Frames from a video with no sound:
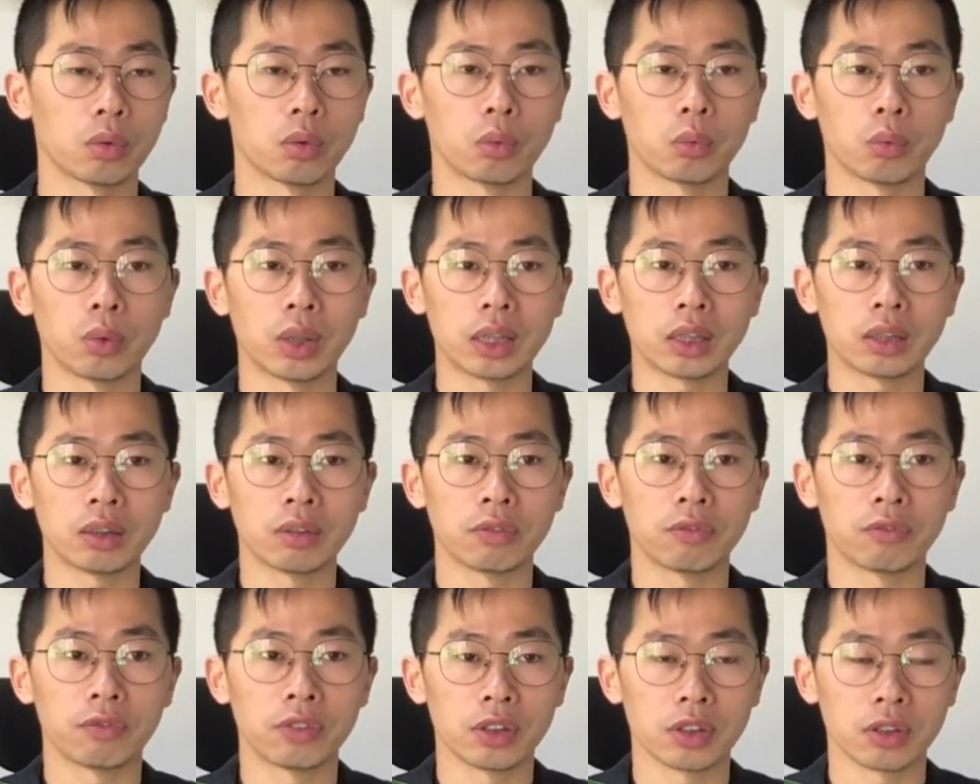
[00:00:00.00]
when you
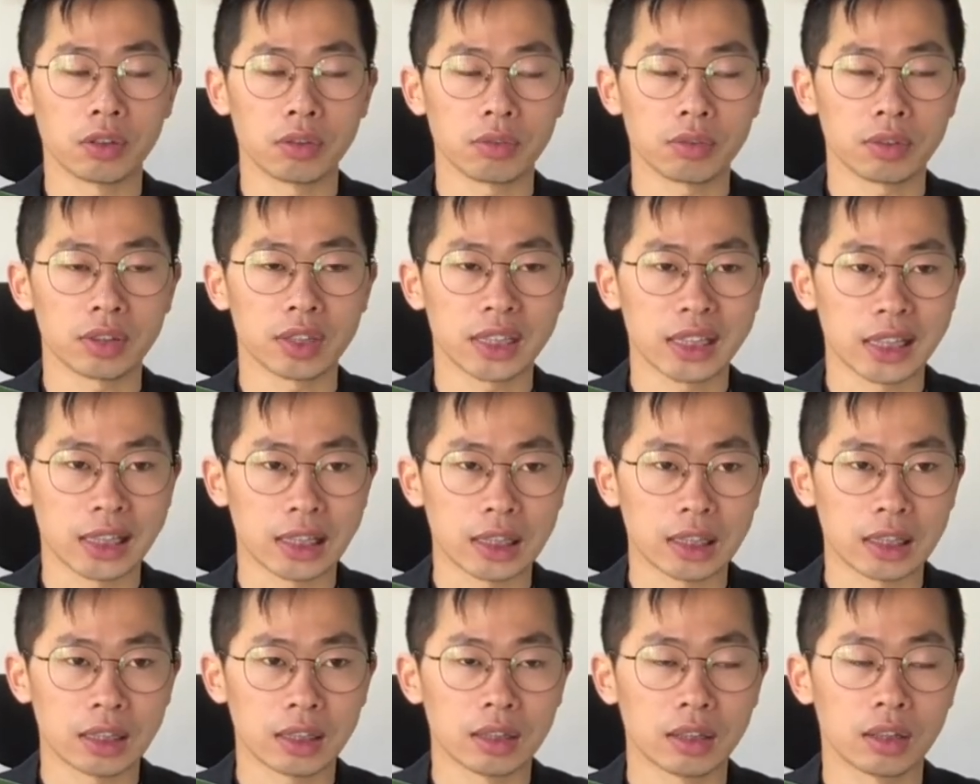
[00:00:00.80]
feel
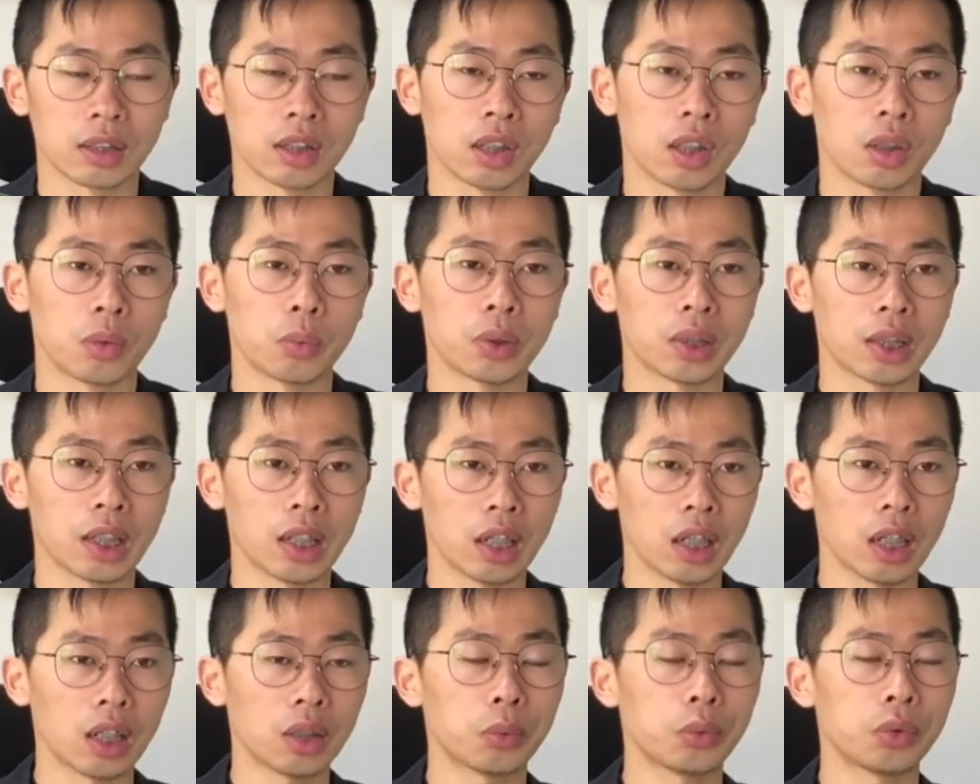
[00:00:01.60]
sick. We
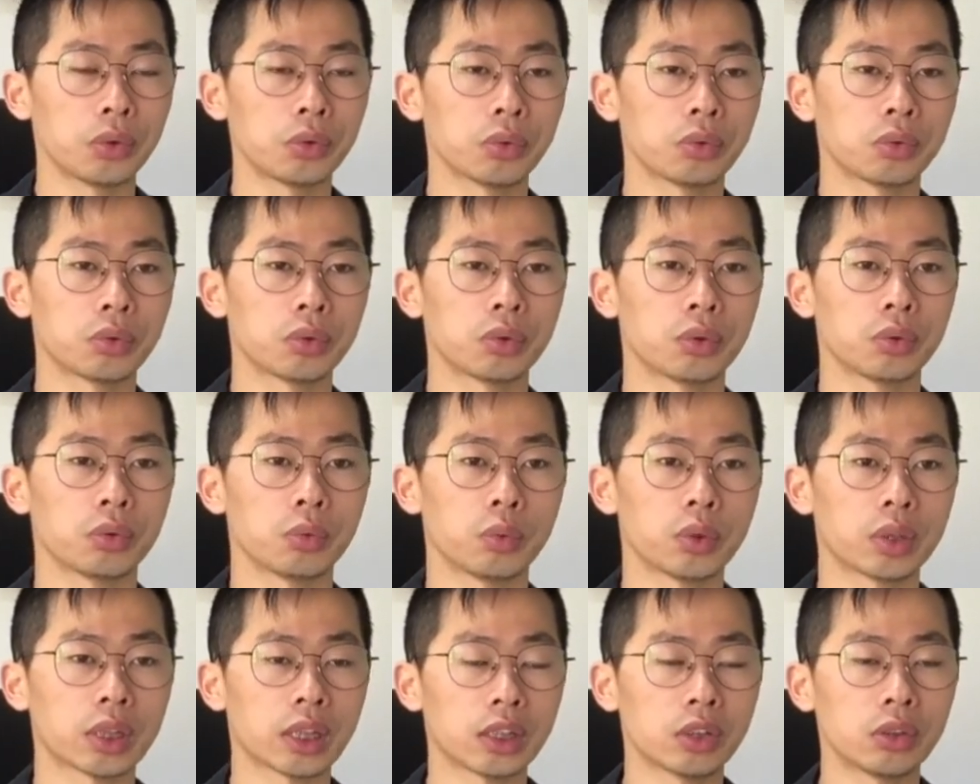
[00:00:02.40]

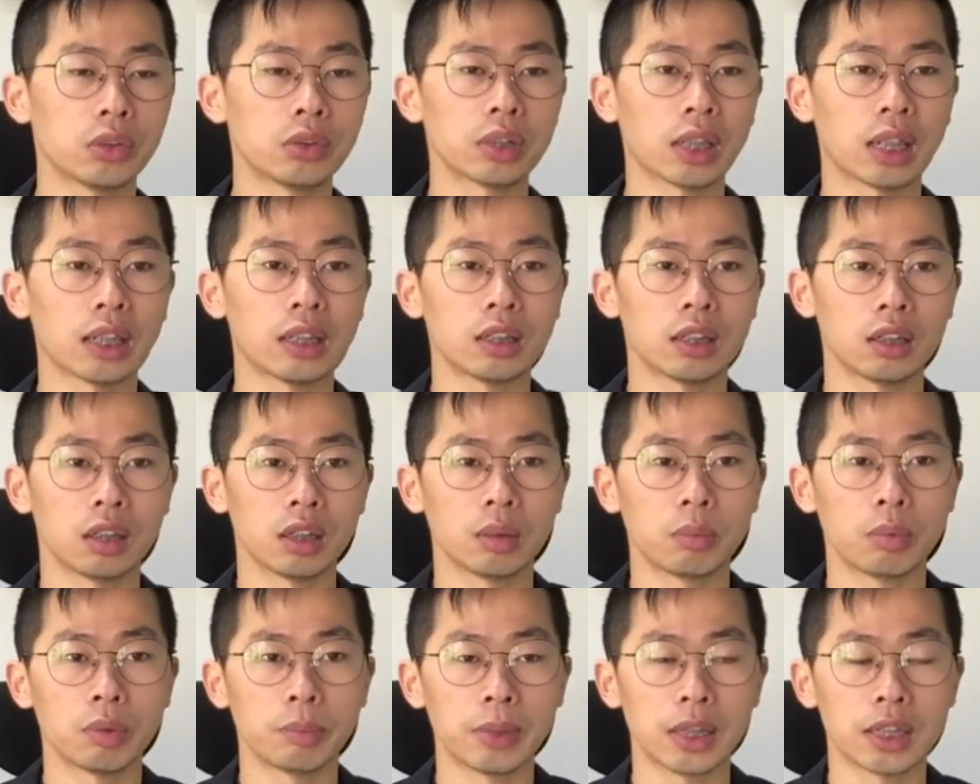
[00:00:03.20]
can use either
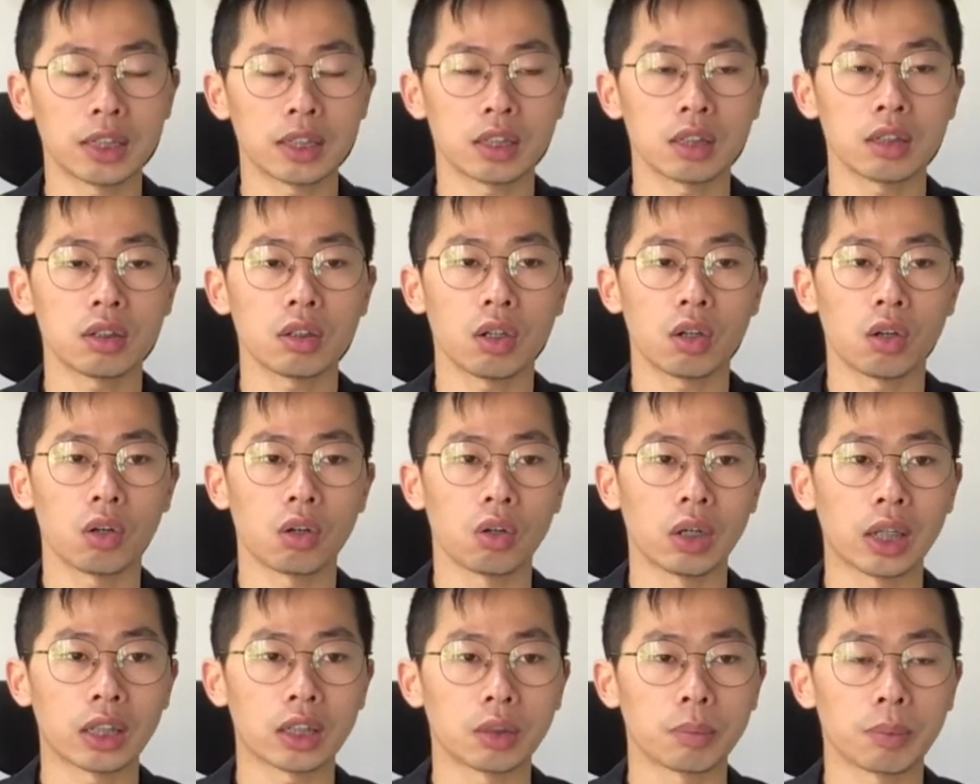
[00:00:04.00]
herbal medicine
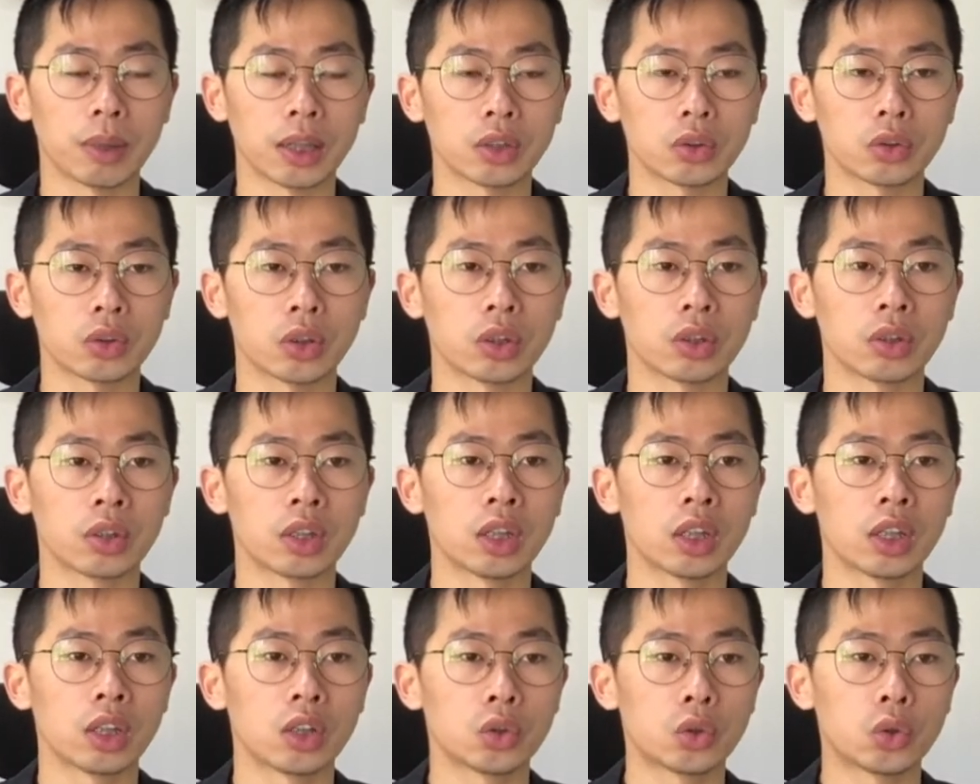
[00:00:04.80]
or acupuncture
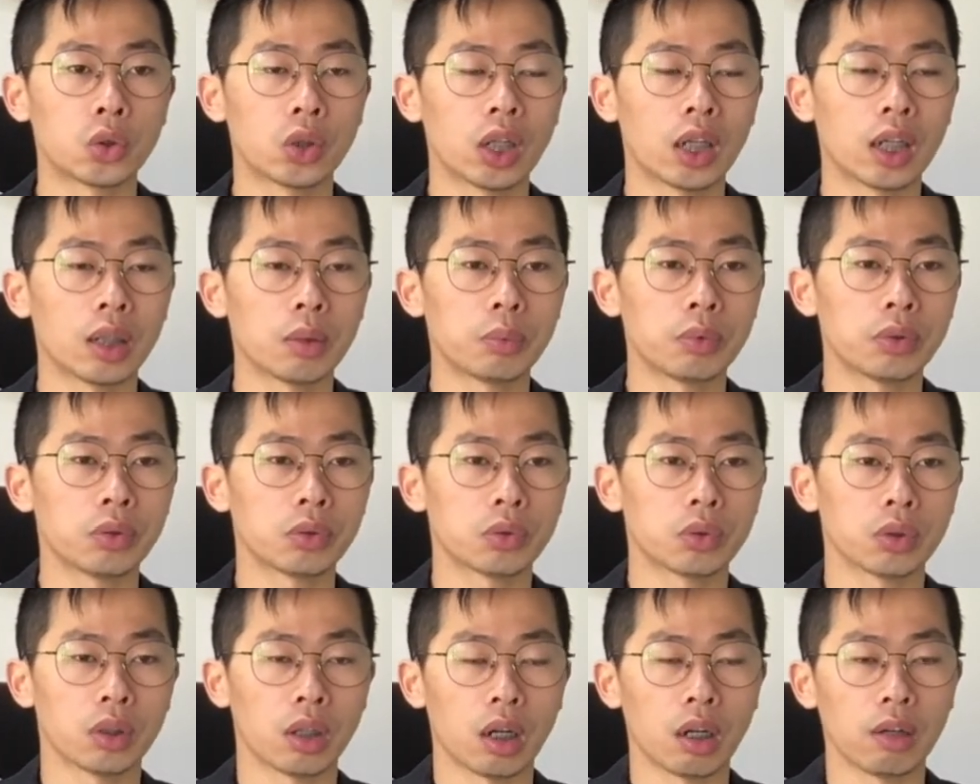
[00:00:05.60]
to help you
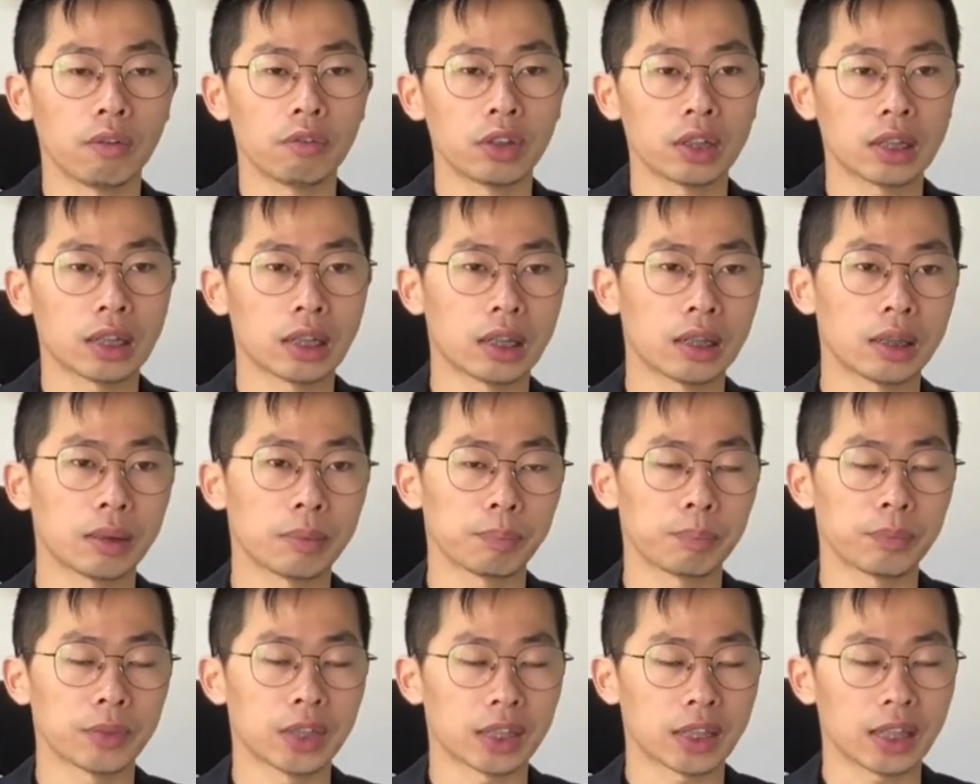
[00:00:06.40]
to
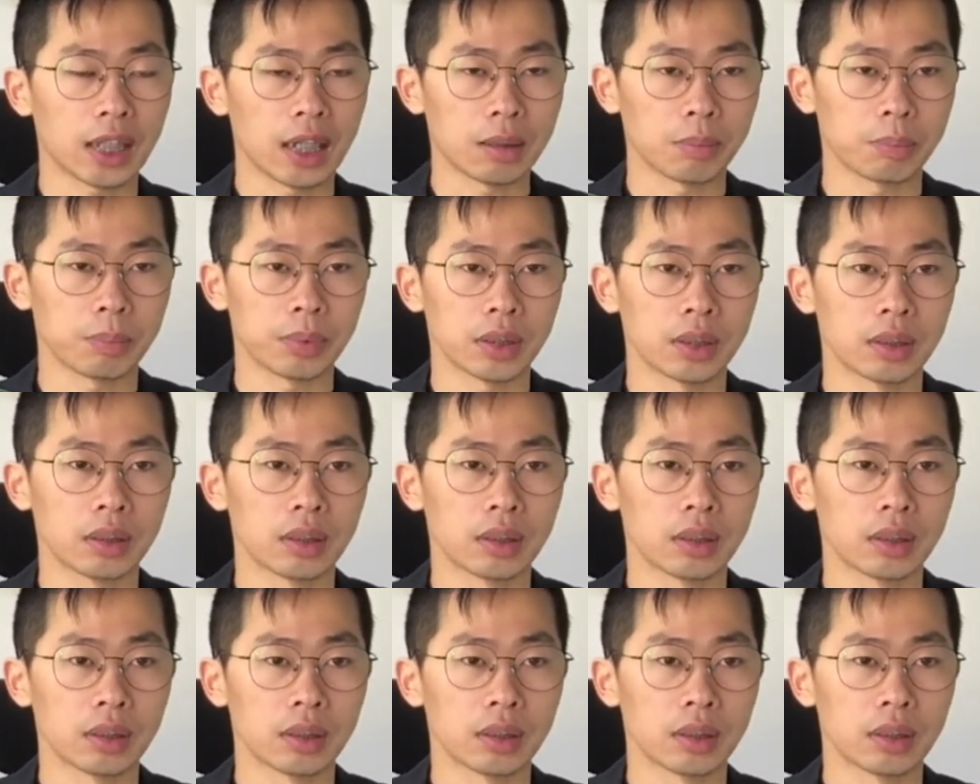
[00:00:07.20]
overcome the gap.